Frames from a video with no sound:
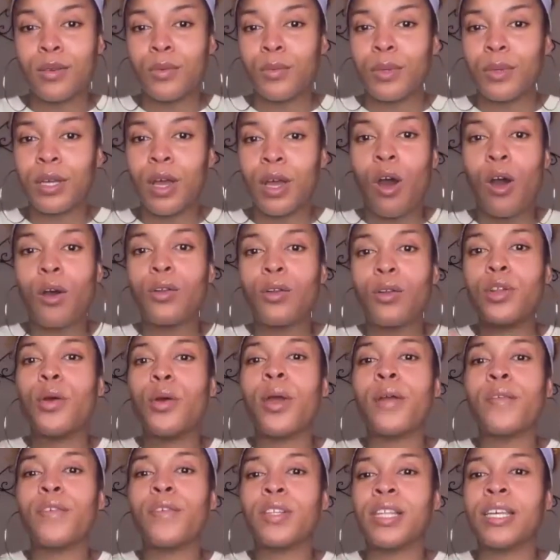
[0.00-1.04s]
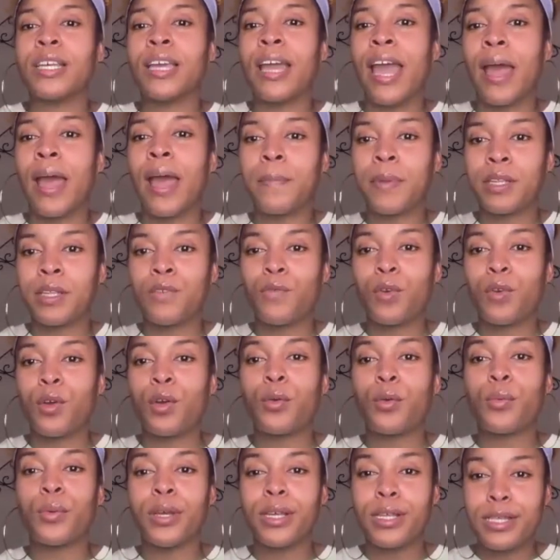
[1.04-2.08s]
We all know everything happens for a
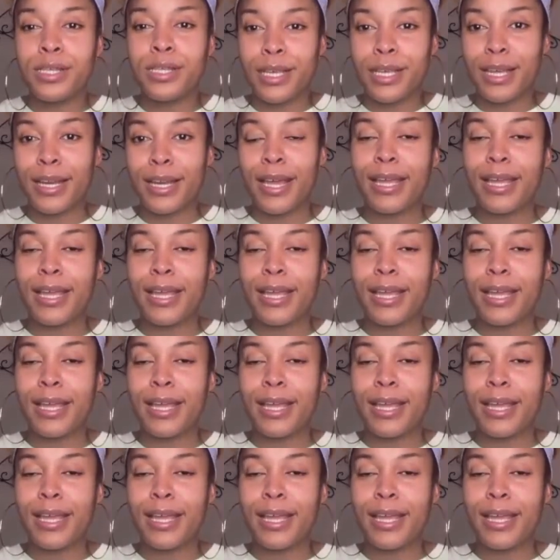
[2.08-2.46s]
reason.